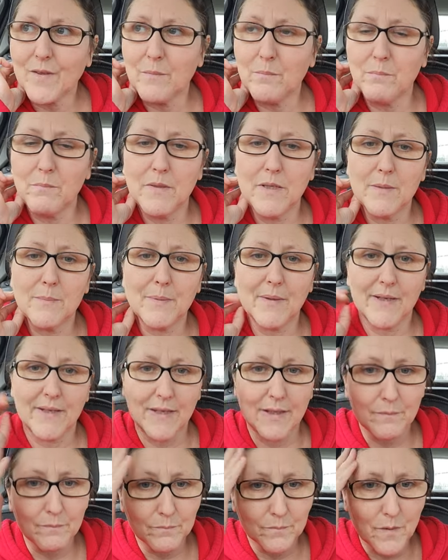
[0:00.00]
maybe I
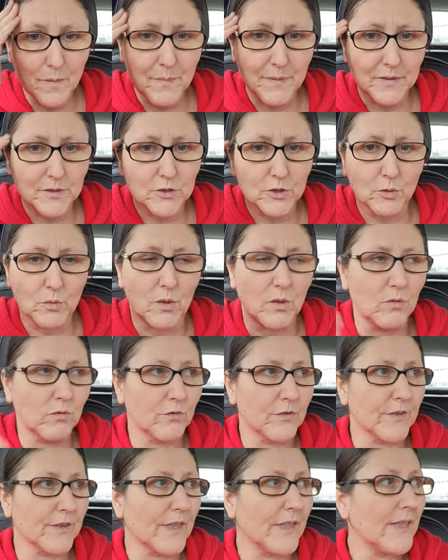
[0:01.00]
am a bit too
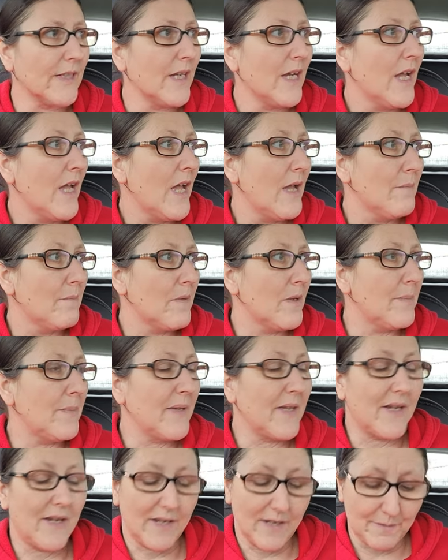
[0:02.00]
old for that.
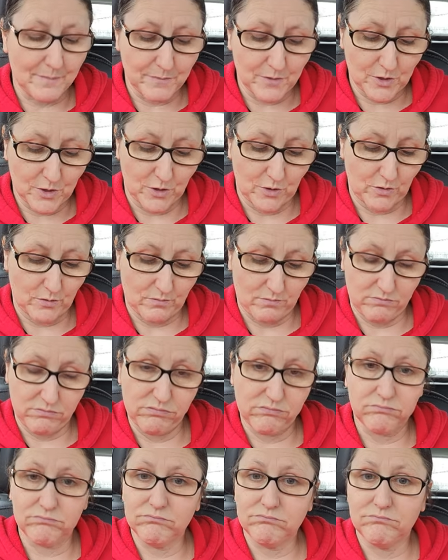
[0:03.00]
Maybe I am
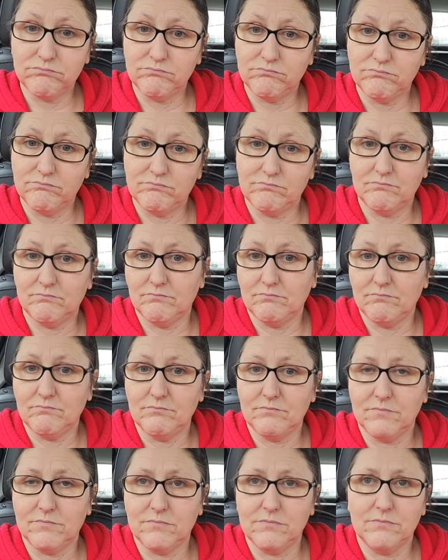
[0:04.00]
too
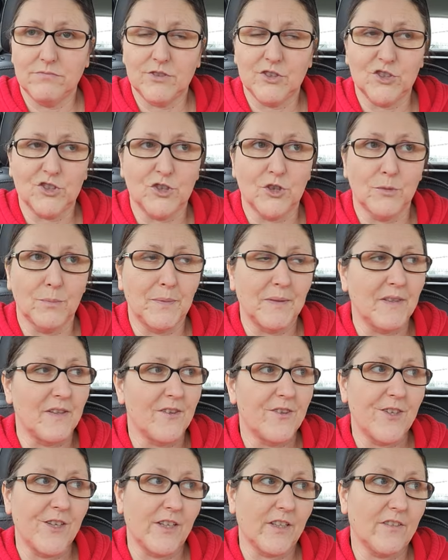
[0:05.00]
stupid
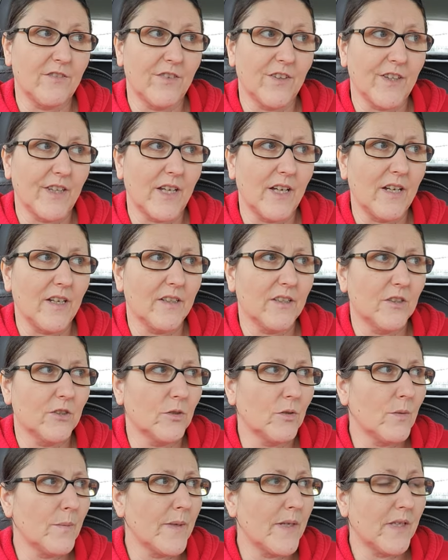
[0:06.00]
and thick for that. You
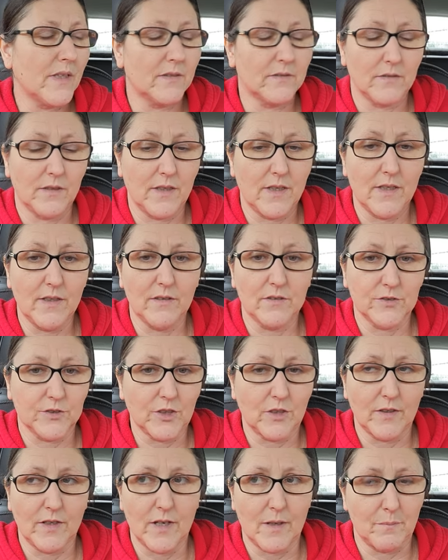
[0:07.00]
know what I mean?
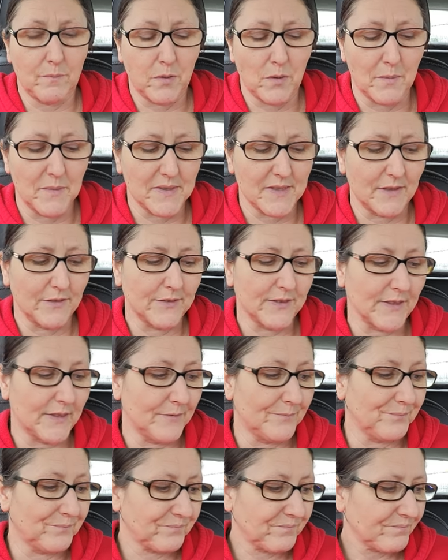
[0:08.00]
I'm putting myself
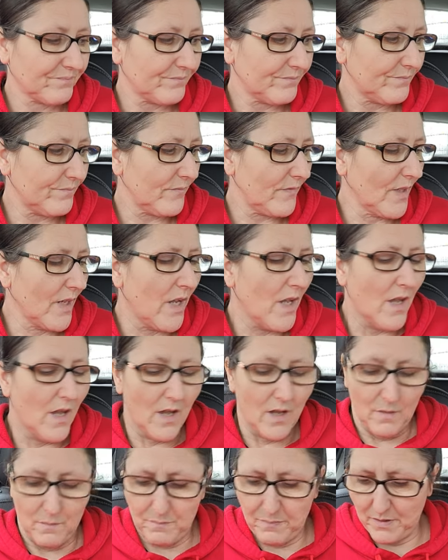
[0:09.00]
down.
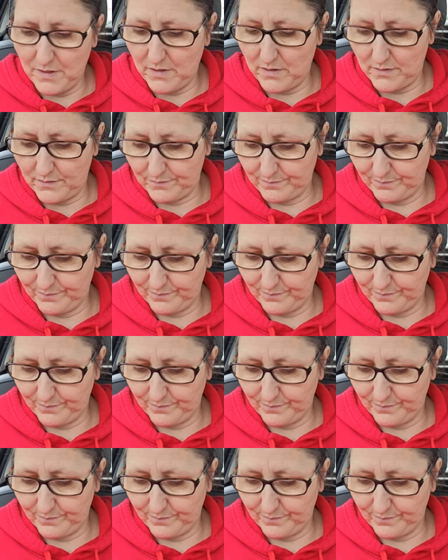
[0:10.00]
But,